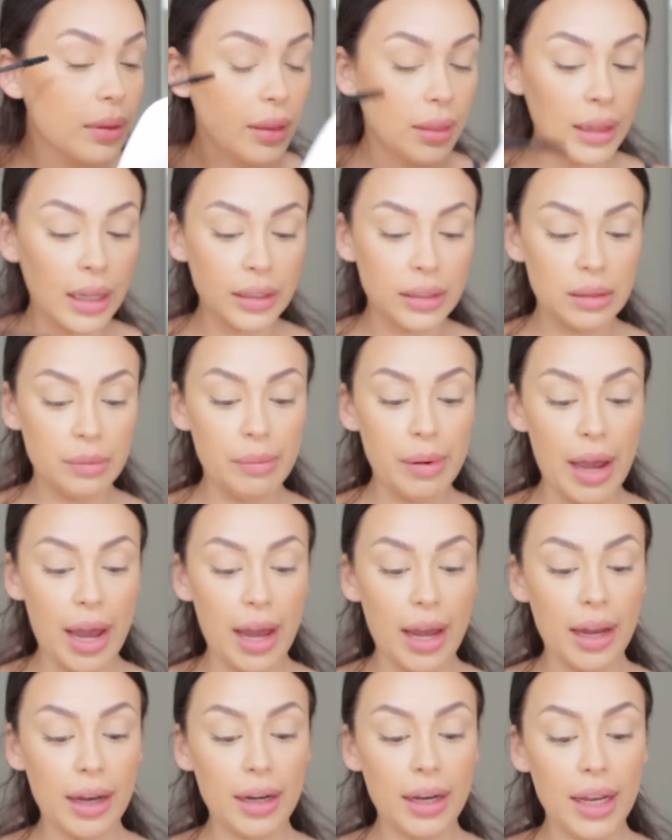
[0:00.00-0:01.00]
That's
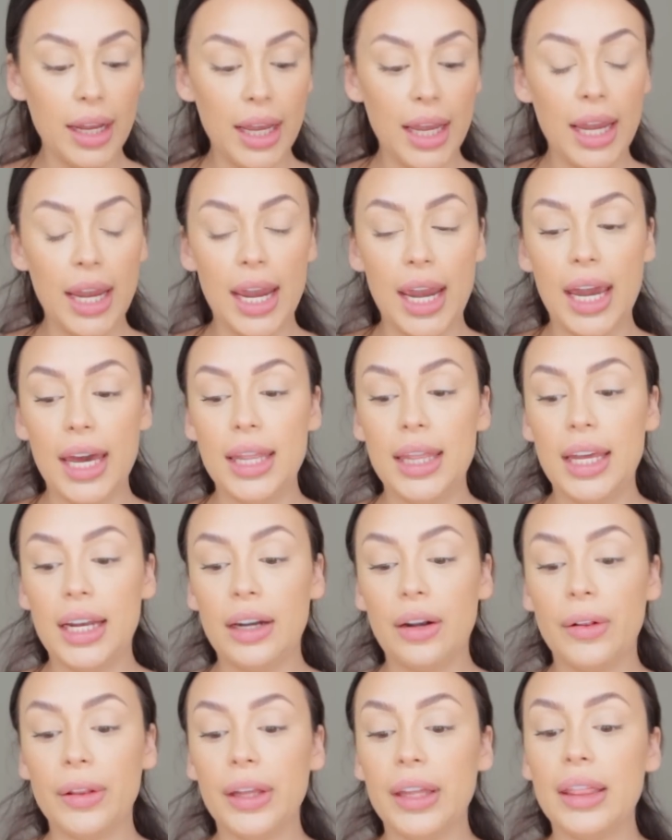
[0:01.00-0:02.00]
bad. And then
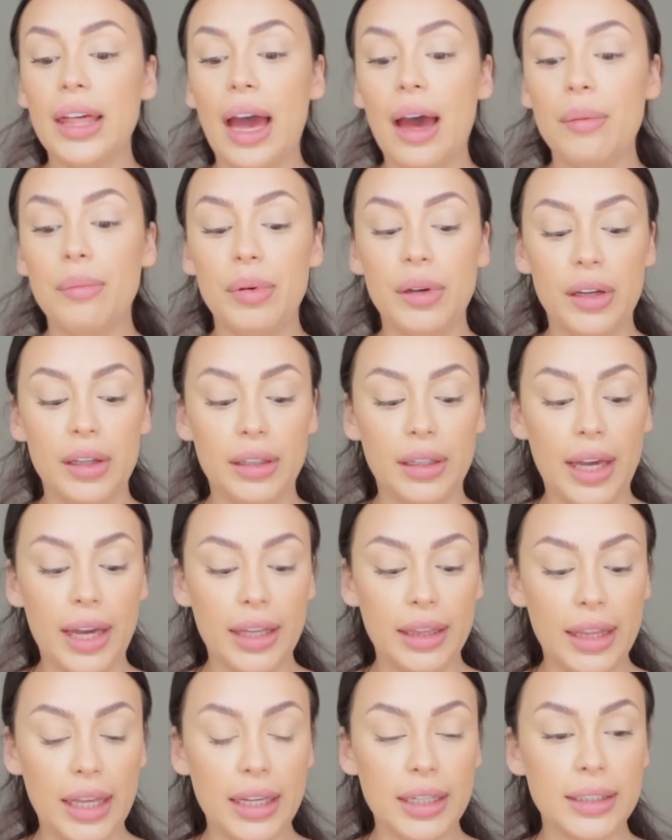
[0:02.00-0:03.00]
not only that, but
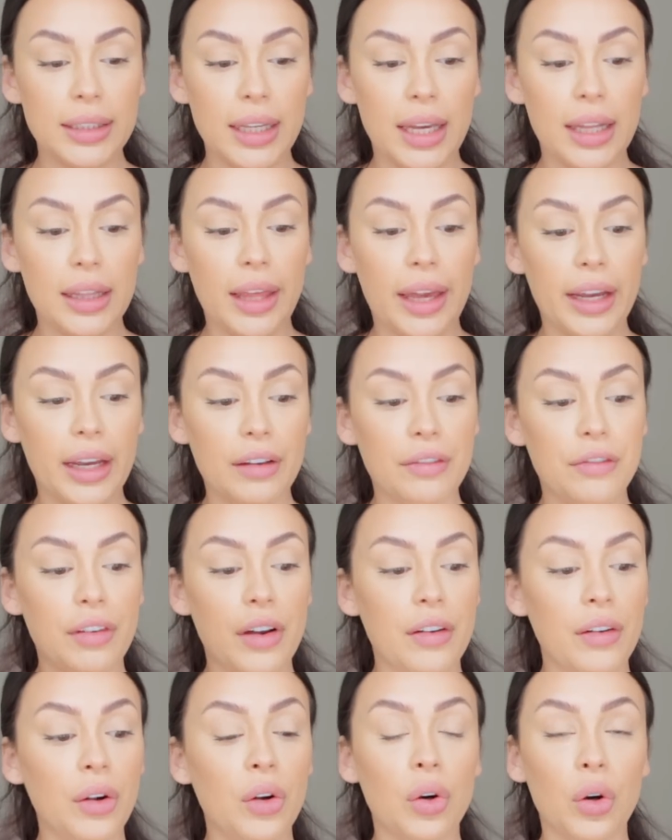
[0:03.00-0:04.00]
like they say like if
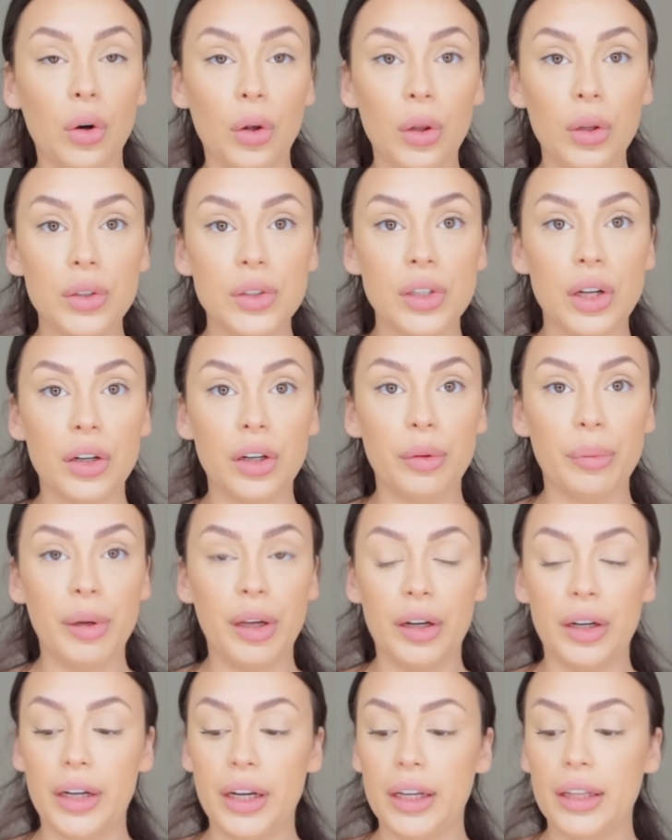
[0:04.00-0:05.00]
a girl is on her
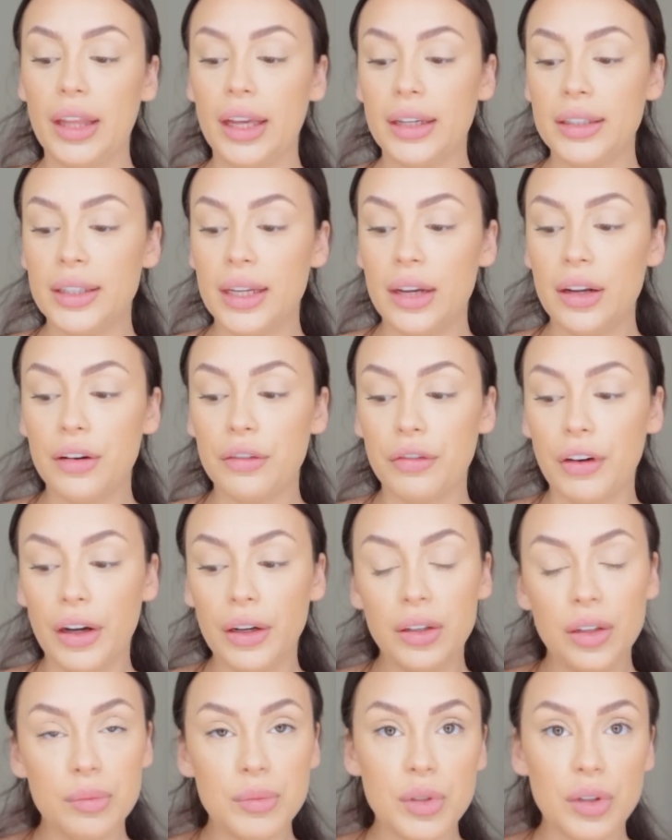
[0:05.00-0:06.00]
period, like say your
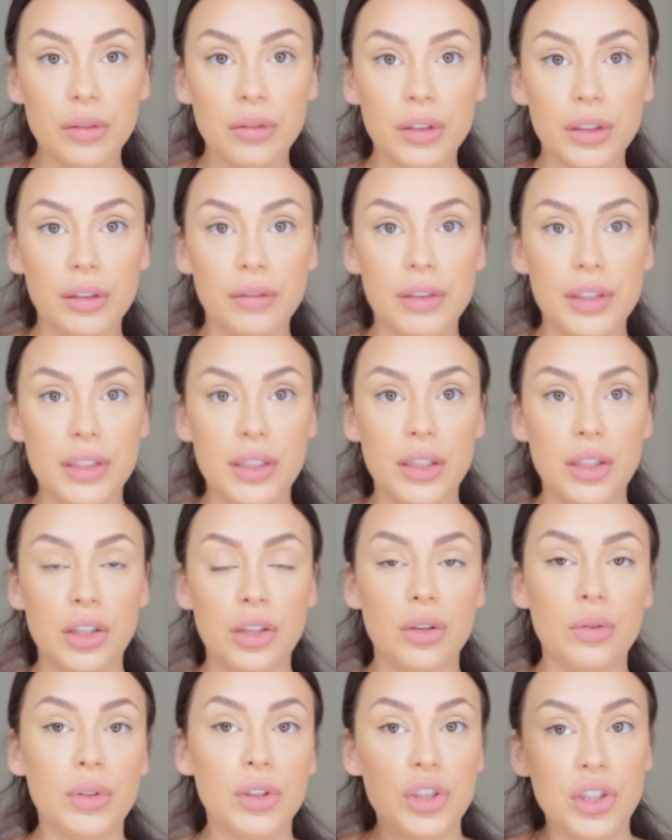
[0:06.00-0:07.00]
friend comes over to visit
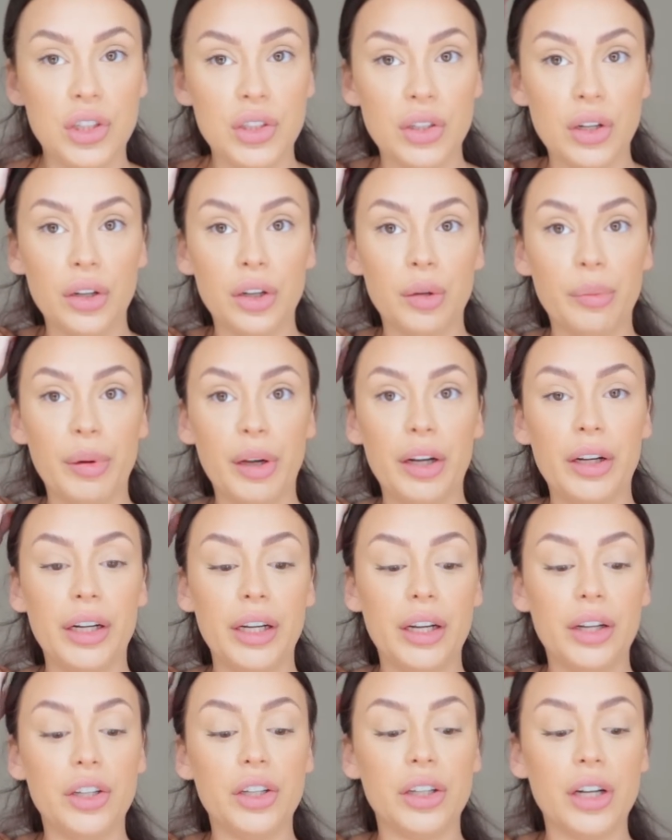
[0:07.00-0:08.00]
you and she's on her
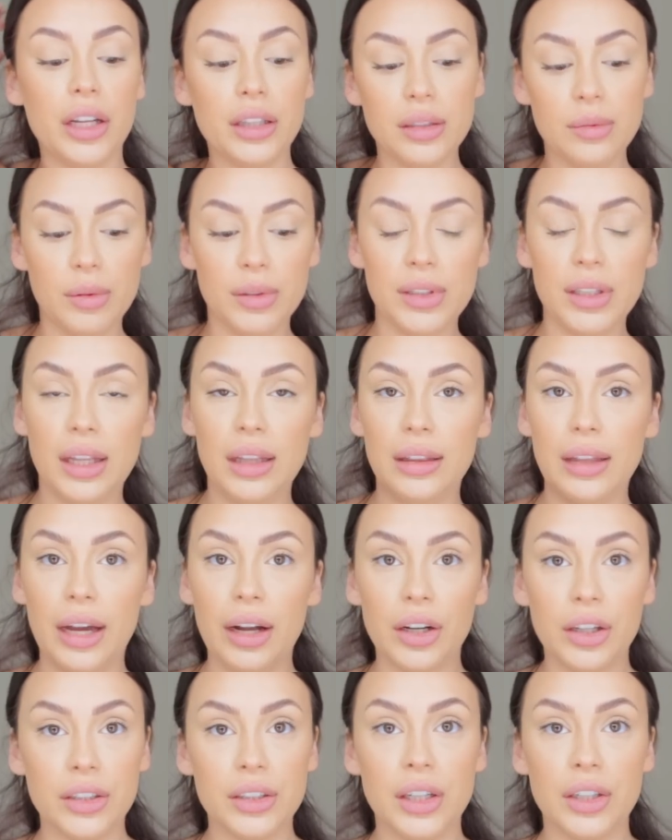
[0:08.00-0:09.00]
period, you're not supposed to let
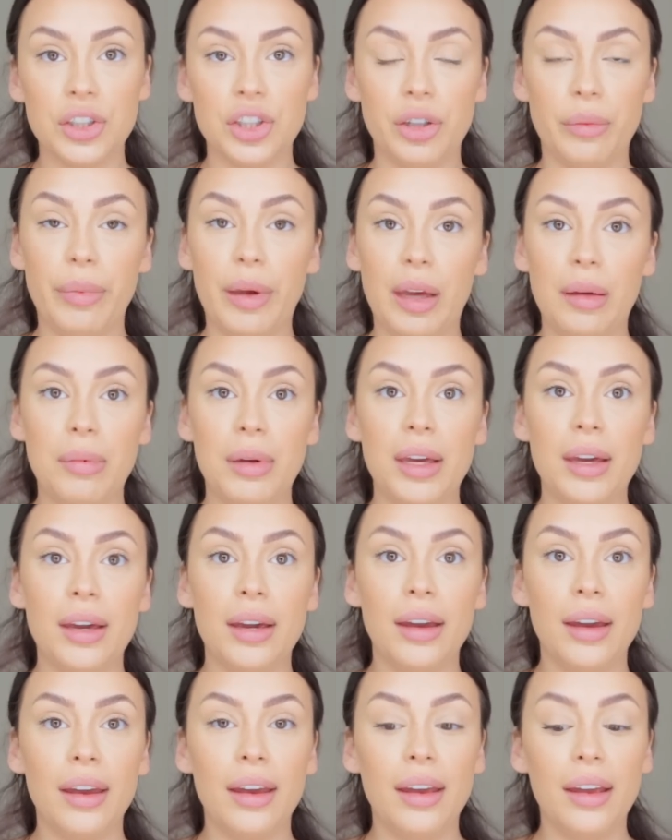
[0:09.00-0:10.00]
her touch your
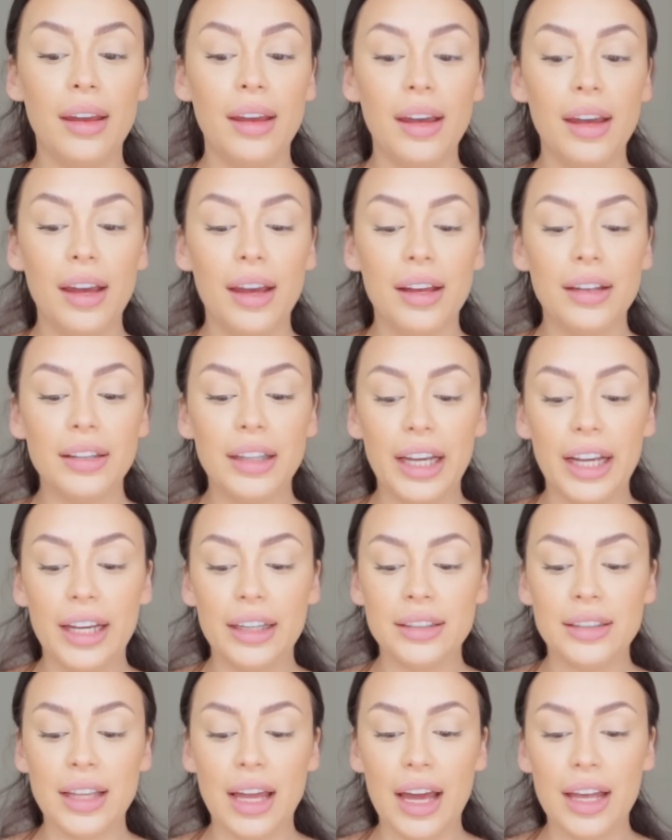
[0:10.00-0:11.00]
baby. Like,
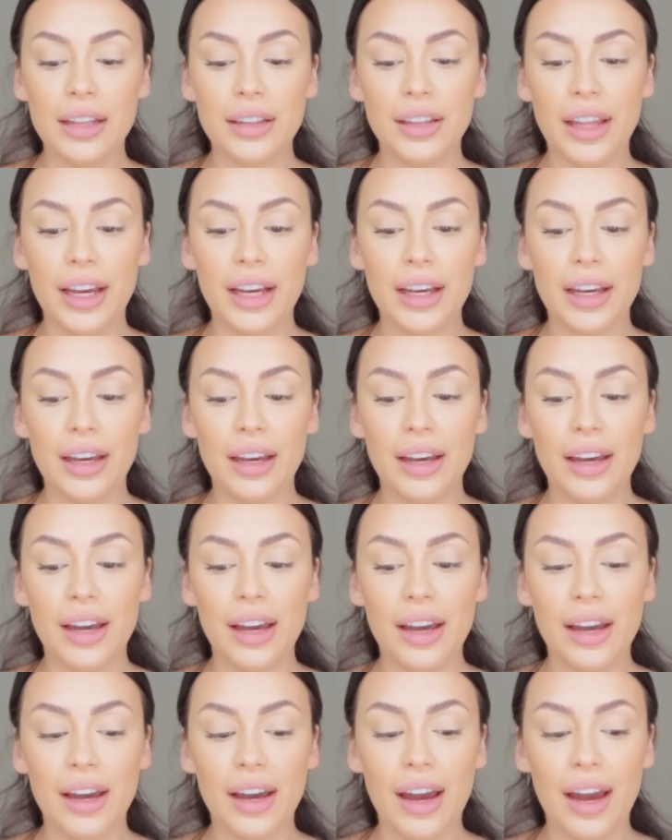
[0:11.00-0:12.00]
is that like,
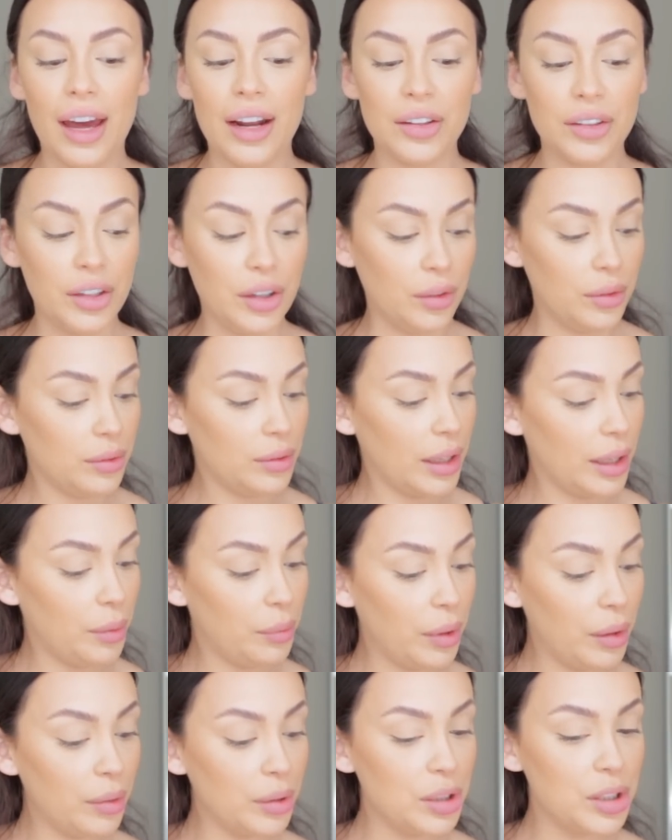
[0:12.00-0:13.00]
I don't know, like
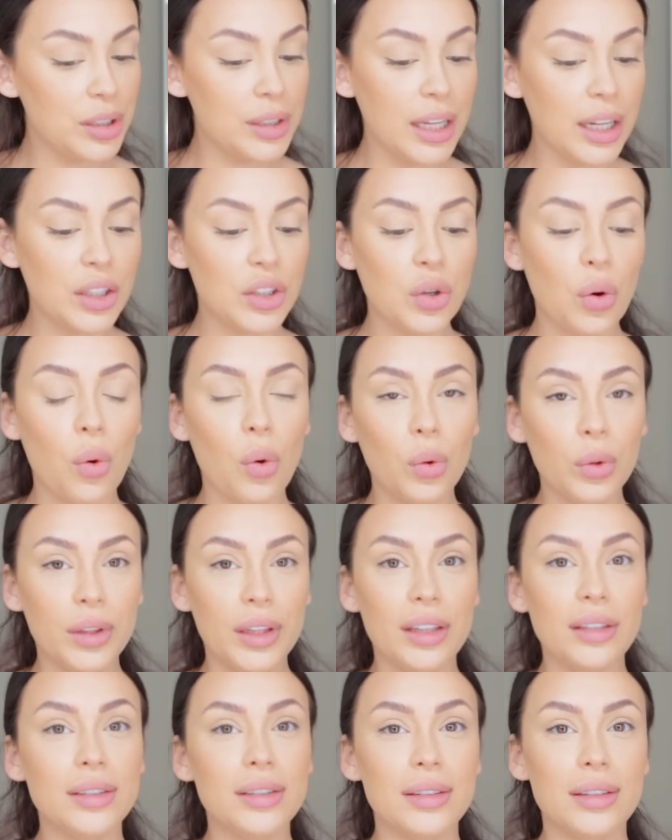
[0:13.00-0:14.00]
we were just like told
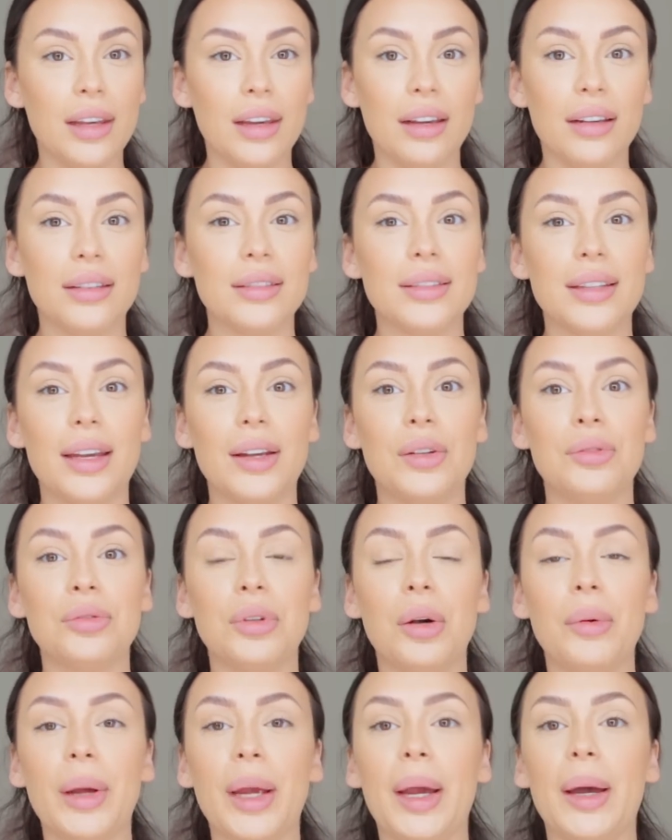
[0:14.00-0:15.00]
these things like
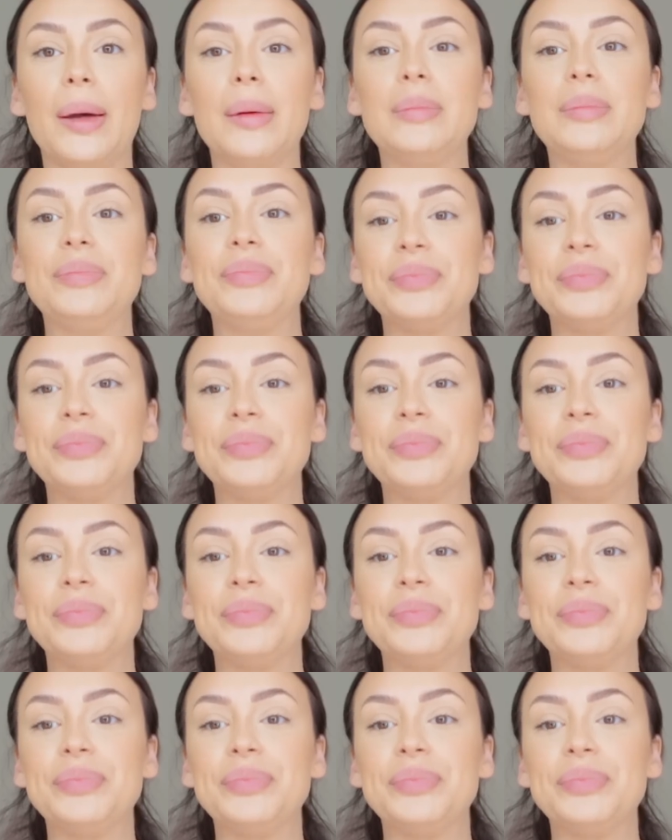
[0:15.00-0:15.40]
growing up,